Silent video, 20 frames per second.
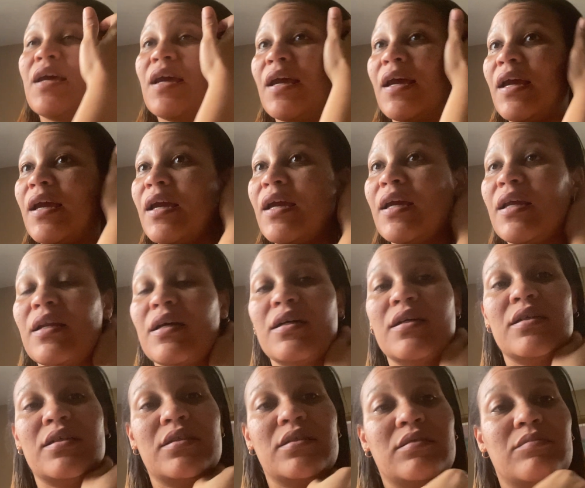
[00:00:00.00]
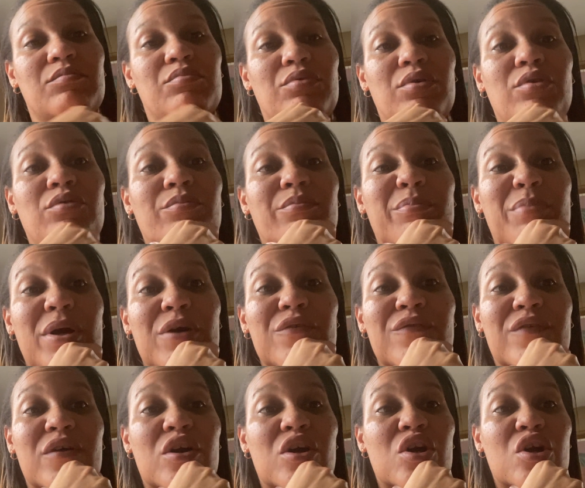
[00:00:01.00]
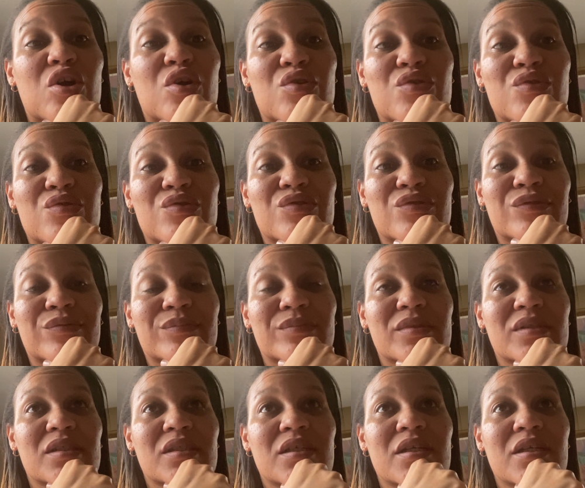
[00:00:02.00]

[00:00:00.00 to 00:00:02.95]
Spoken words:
and broke both of her arms.